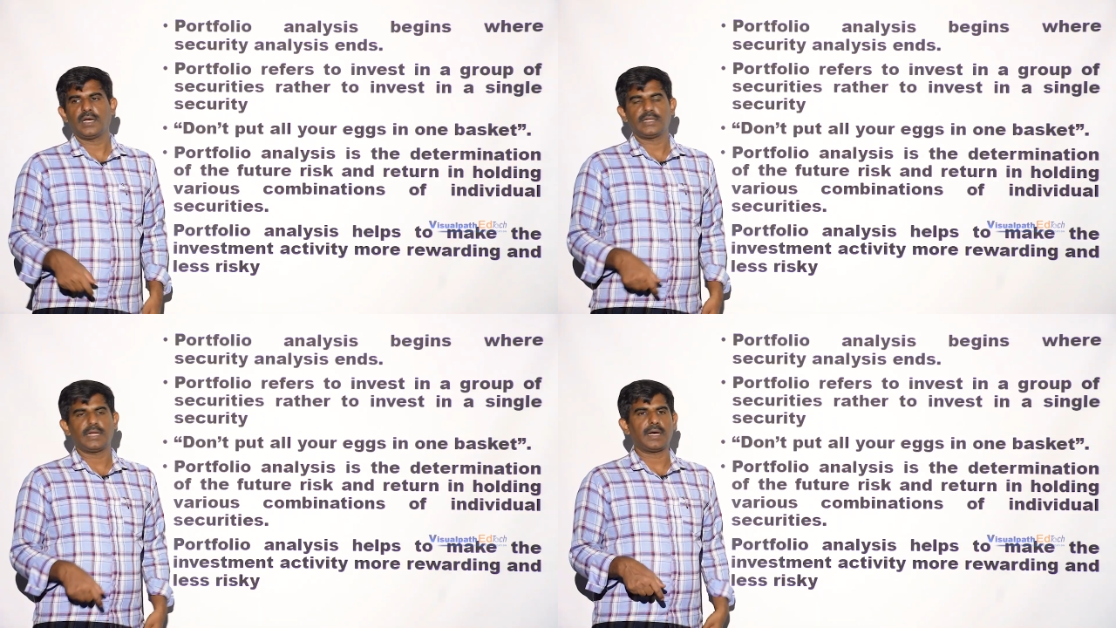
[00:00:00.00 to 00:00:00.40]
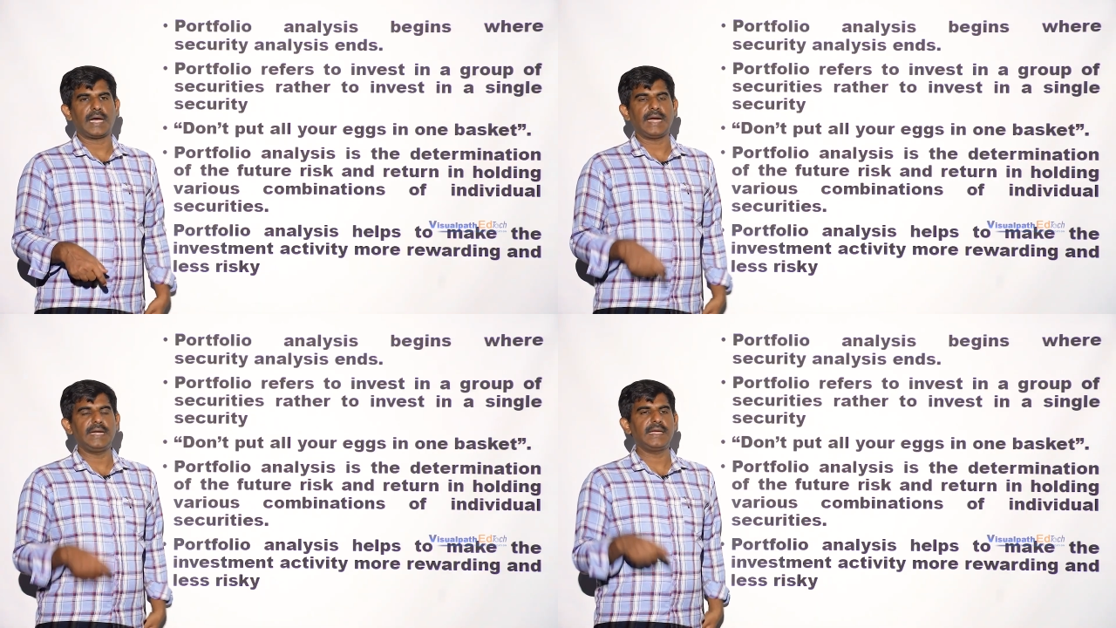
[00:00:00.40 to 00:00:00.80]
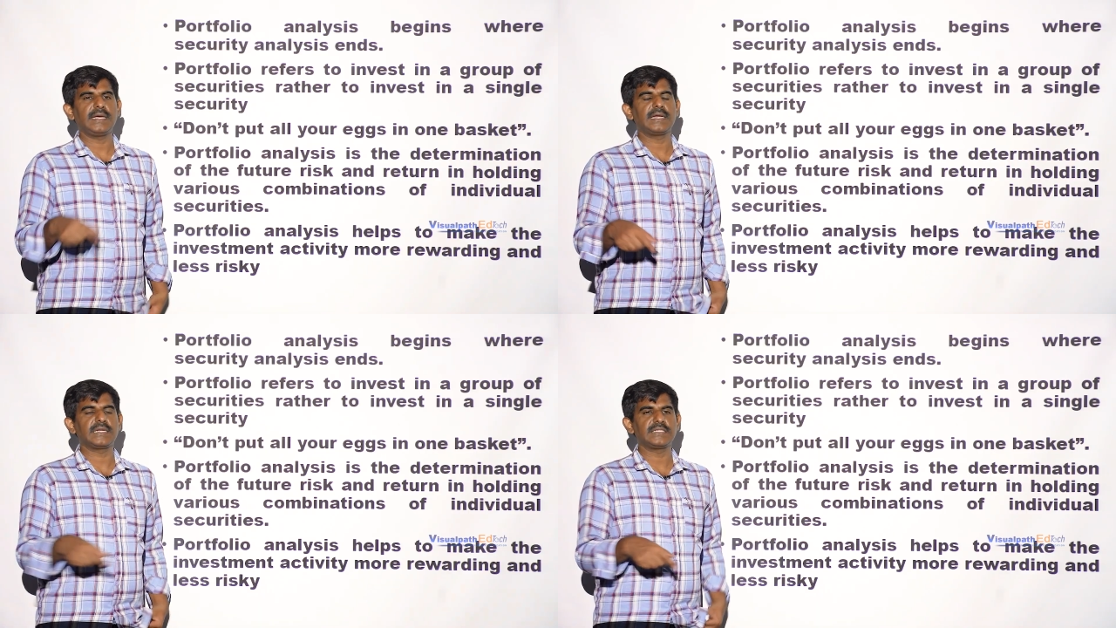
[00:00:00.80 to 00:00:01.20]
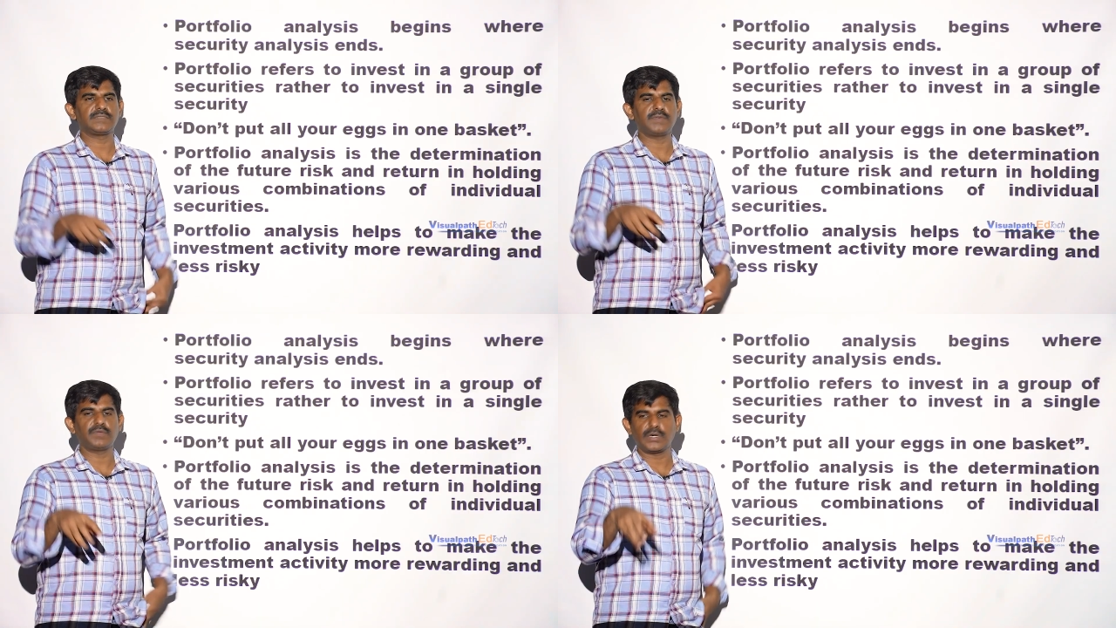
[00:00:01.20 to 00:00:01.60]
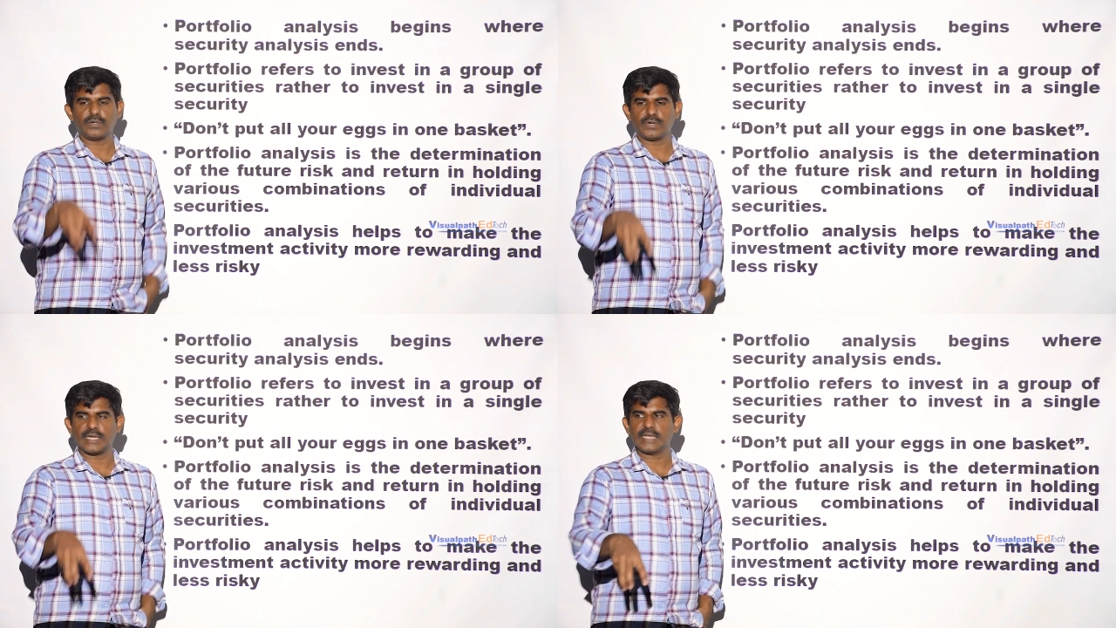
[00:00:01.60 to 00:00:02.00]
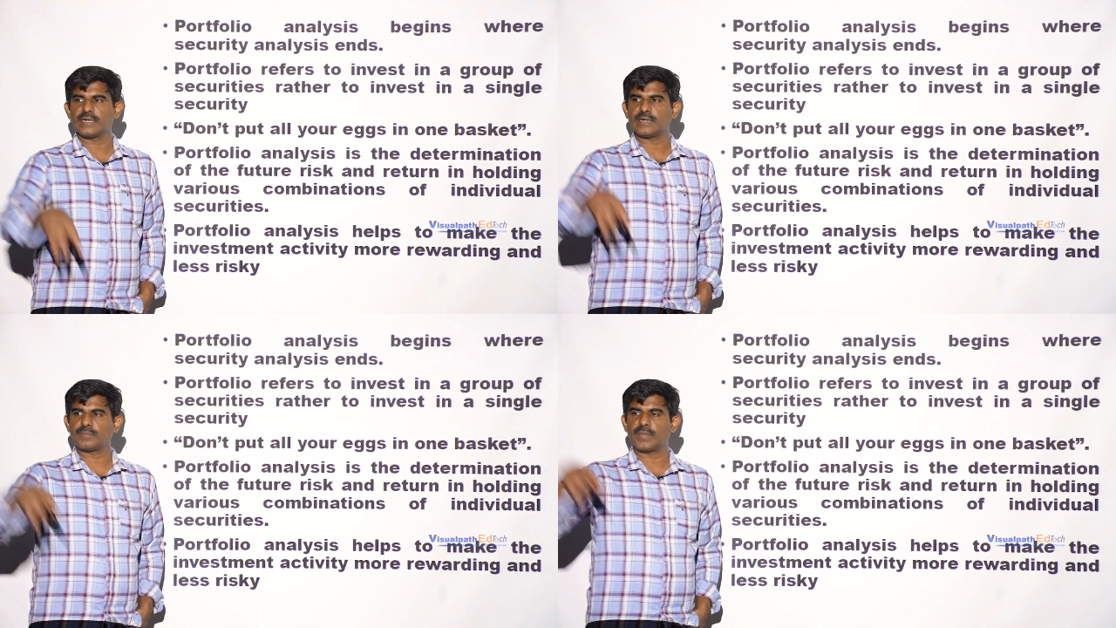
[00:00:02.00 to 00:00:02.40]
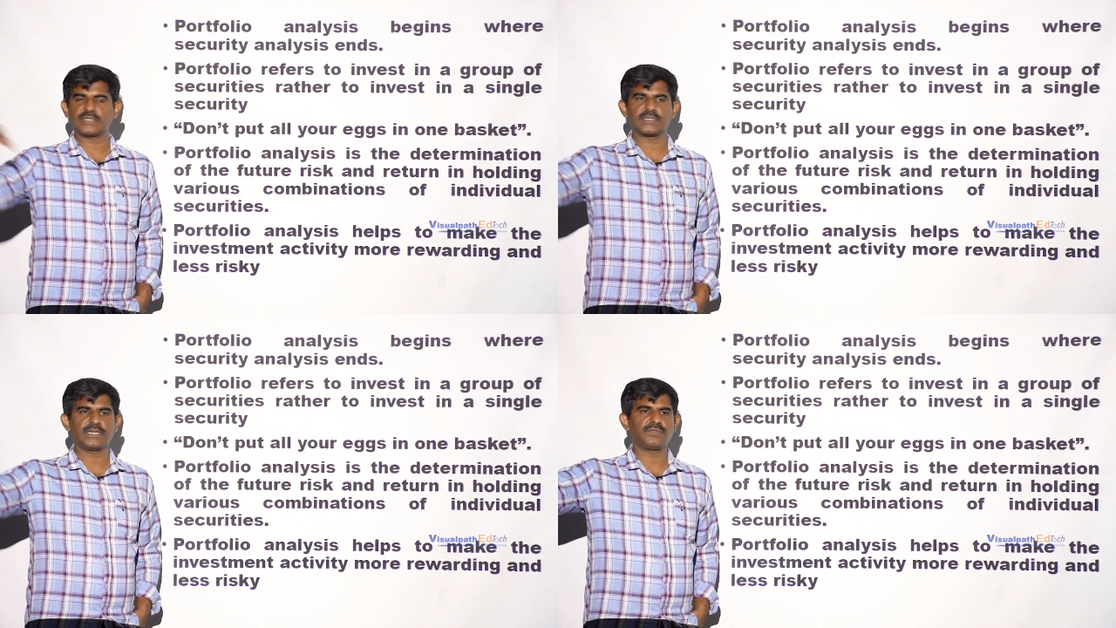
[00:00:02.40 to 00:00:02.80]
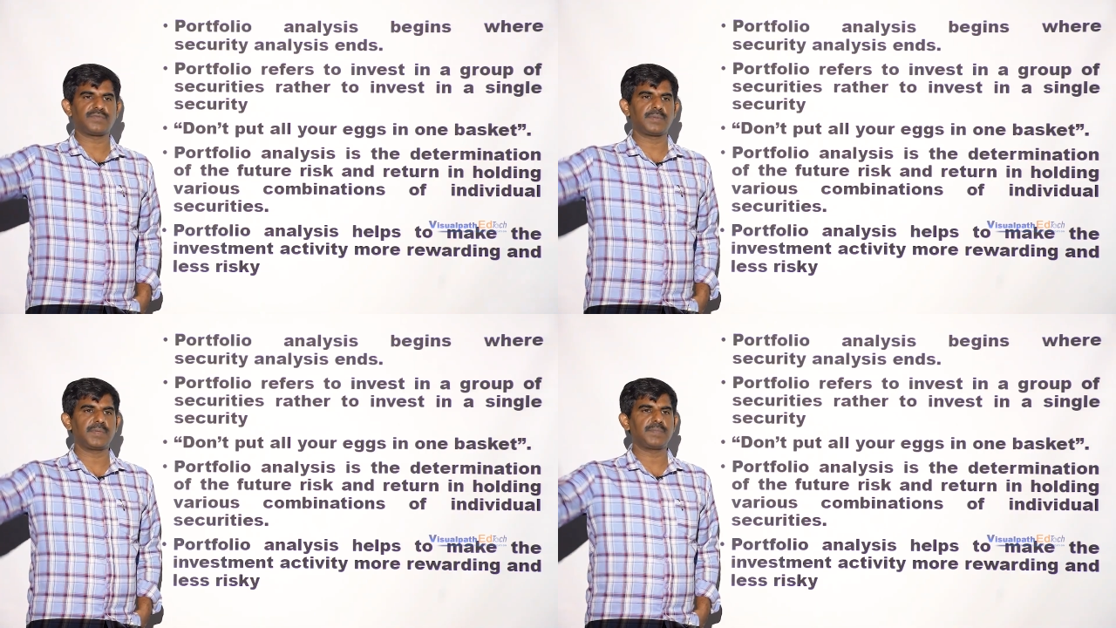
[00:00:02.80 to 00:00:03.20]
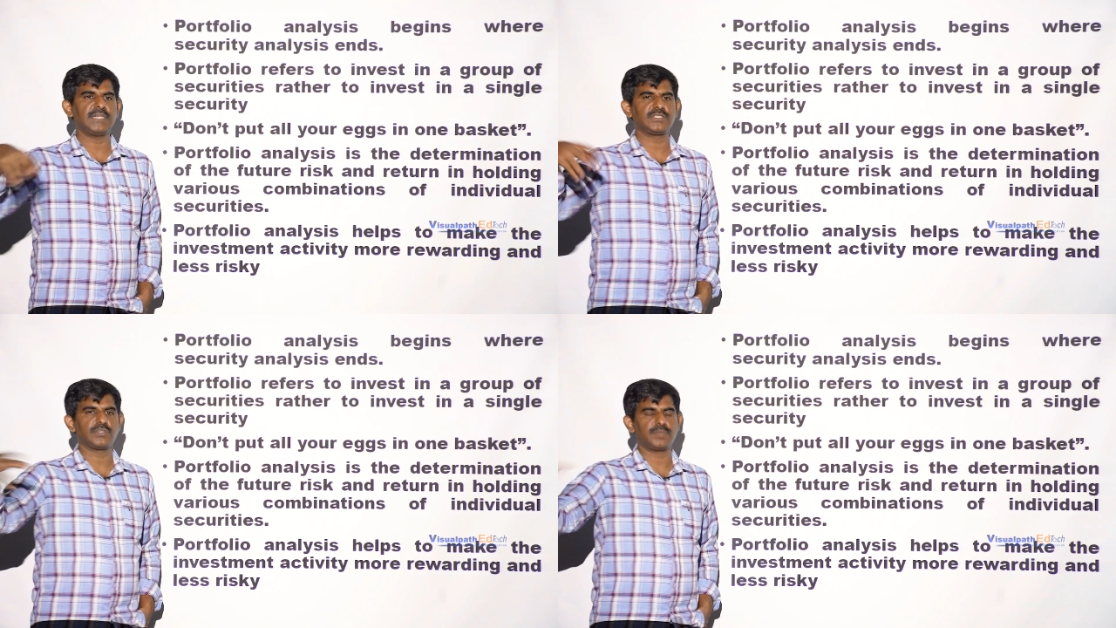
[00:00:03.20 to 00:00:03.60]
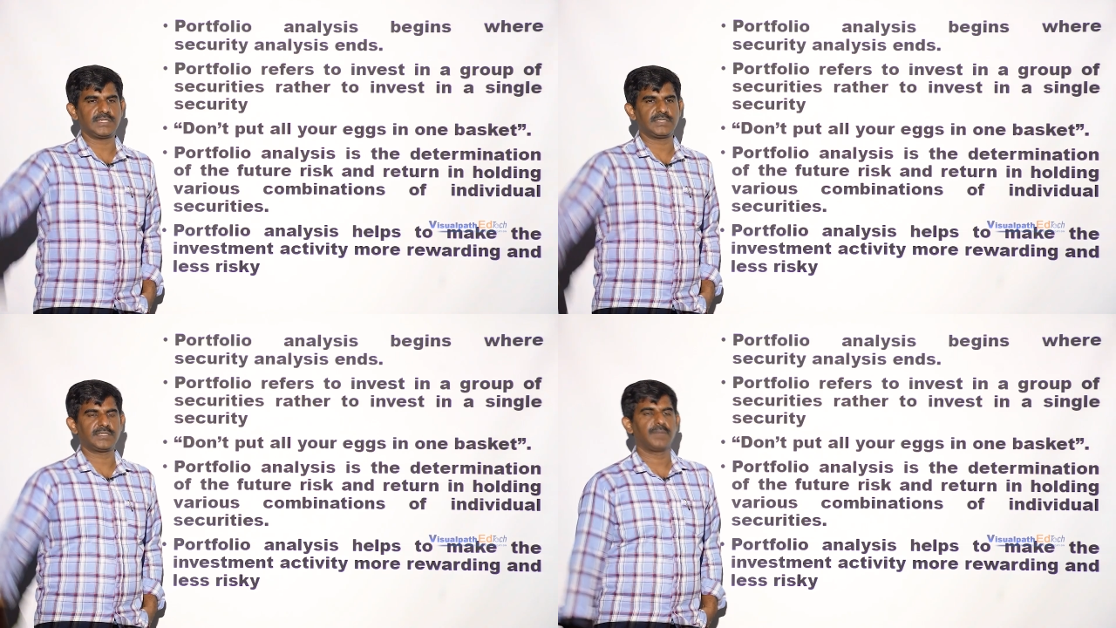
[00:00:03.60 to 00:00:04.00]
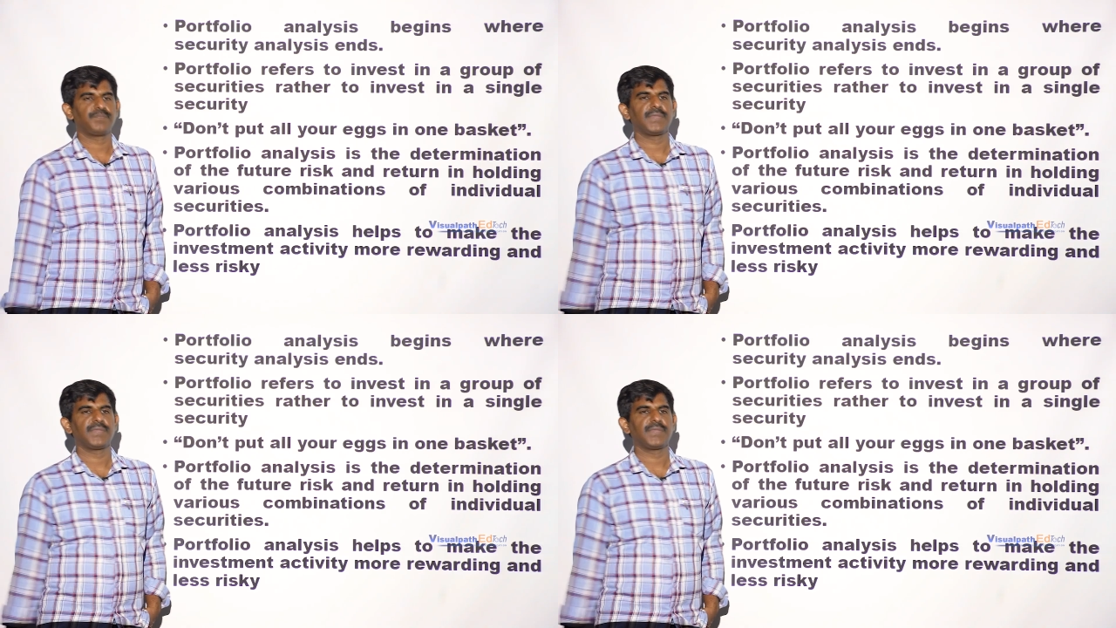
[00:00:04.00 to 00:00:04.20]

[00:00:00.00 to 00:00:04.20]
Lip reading: The idea here is we want to take that basket from a place to place.